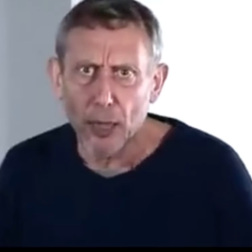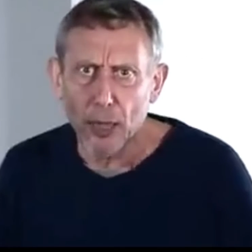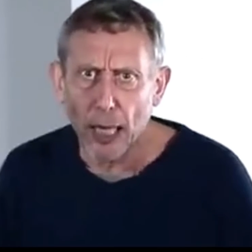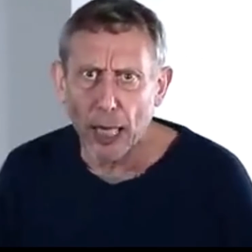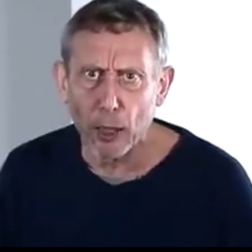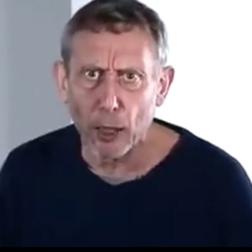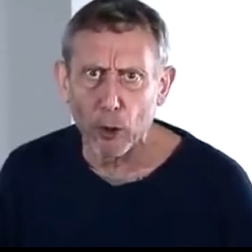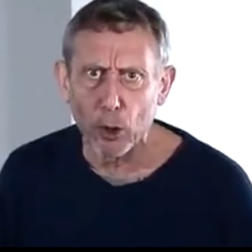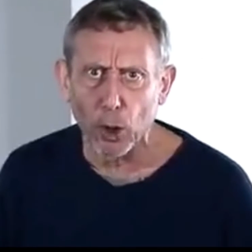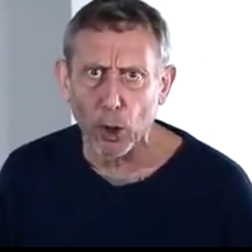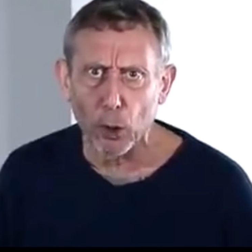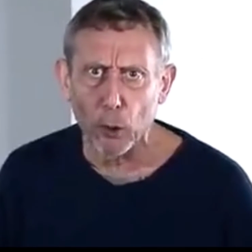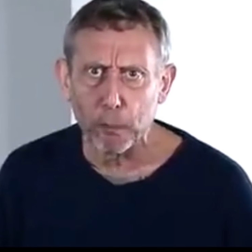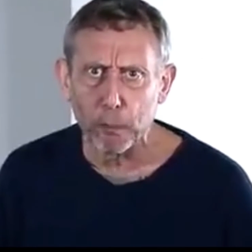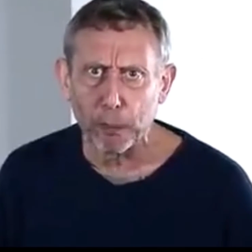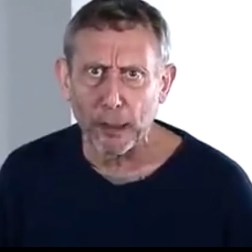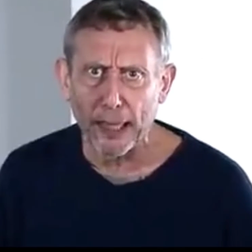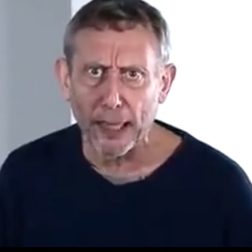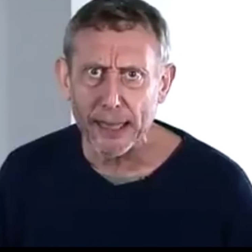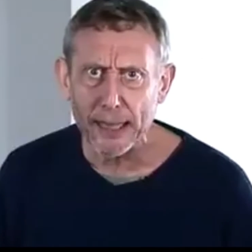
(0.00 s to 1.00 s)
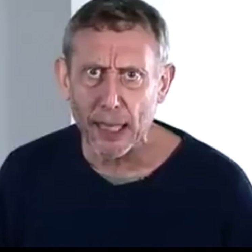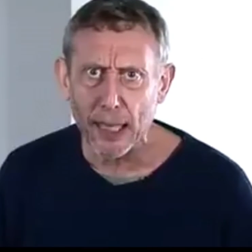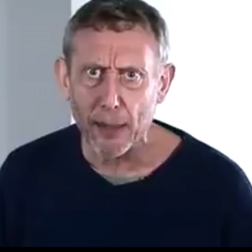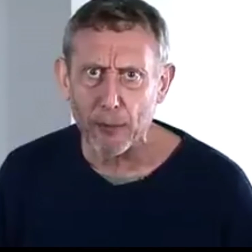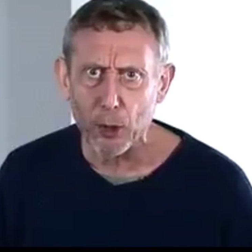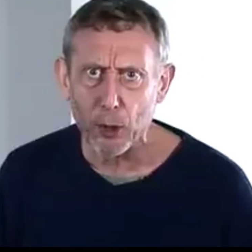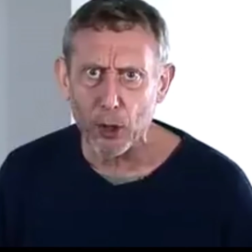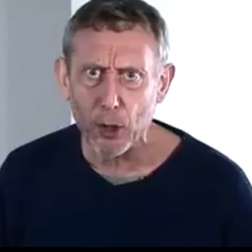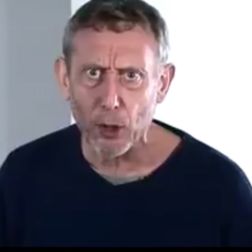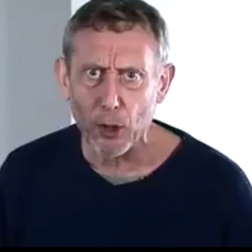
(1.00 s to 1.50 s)
"No, you've got all
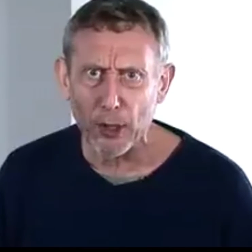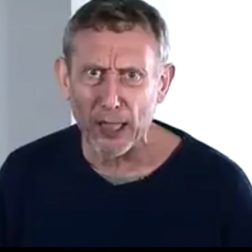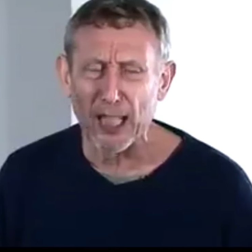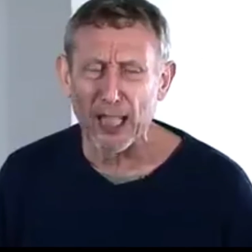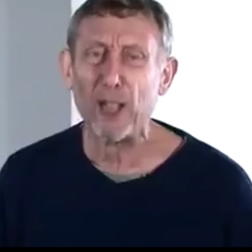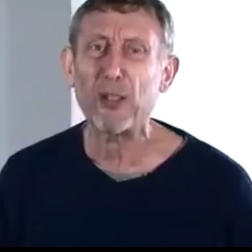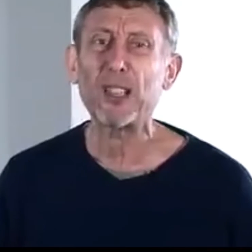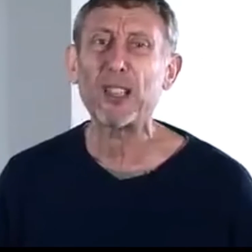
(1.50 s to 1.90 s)
playtime to do it in.